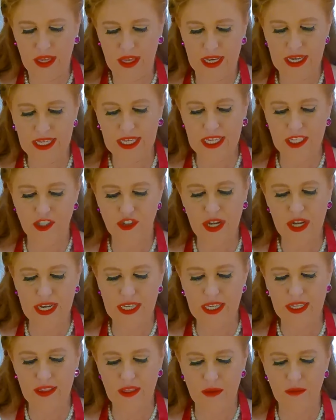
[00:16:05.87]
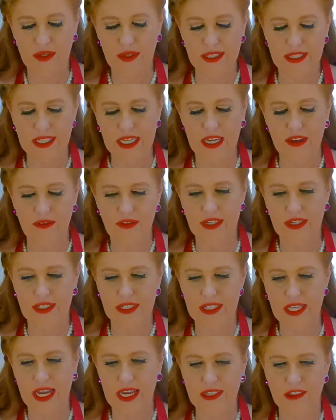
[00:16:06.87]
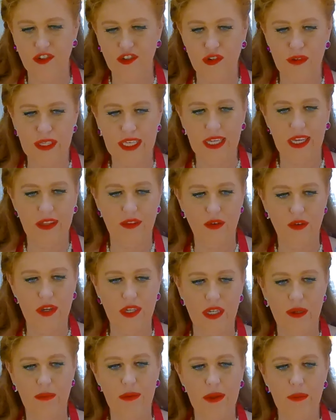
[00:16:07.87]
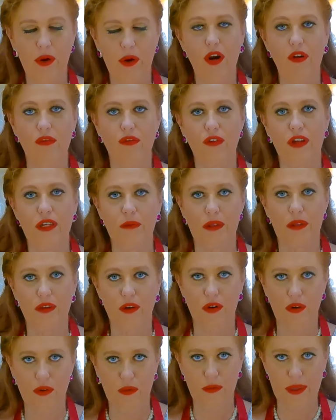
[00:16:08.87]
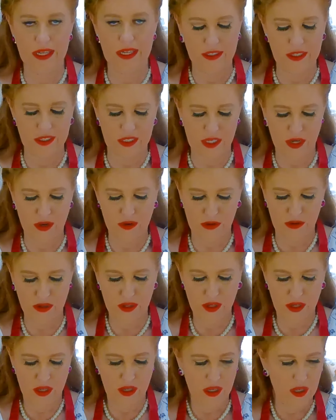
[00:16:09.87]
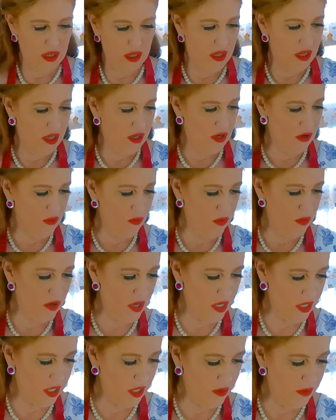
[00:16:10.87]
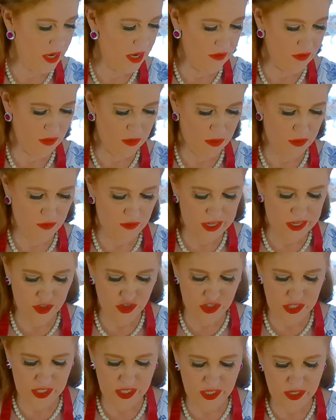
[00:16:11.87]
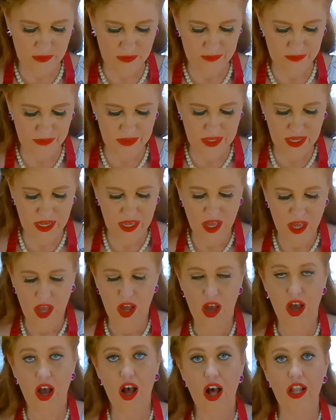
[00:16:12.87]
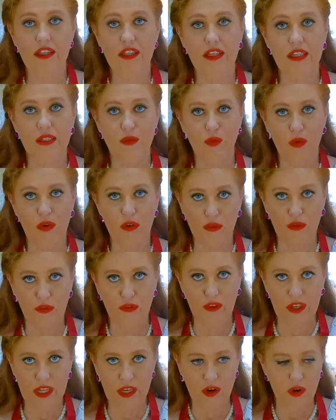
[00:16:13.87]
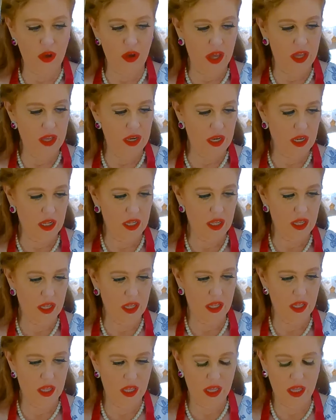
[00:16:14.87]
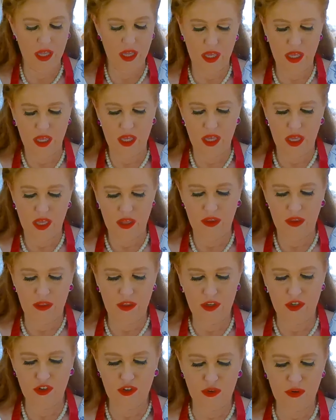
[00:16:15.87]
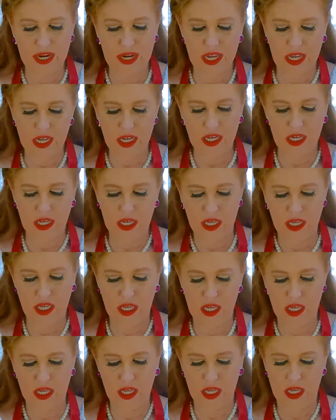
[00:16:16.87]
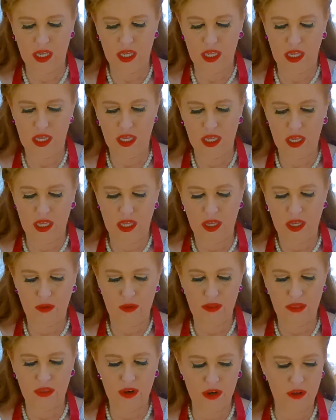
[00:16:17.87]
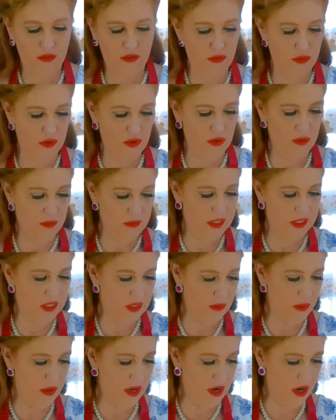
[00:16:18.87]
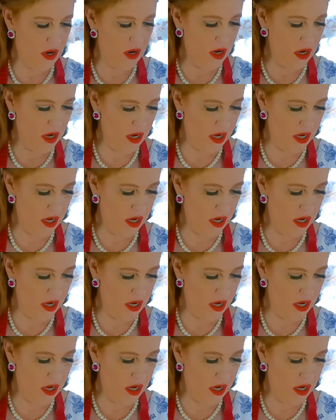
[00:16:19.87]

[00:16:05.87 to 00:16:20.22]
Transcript: again, try to get them as even in size as you can. They're not going to be perfect, but they're homemade, so we're not going after perfection here. All of these will fit on the tray with enough room to spare.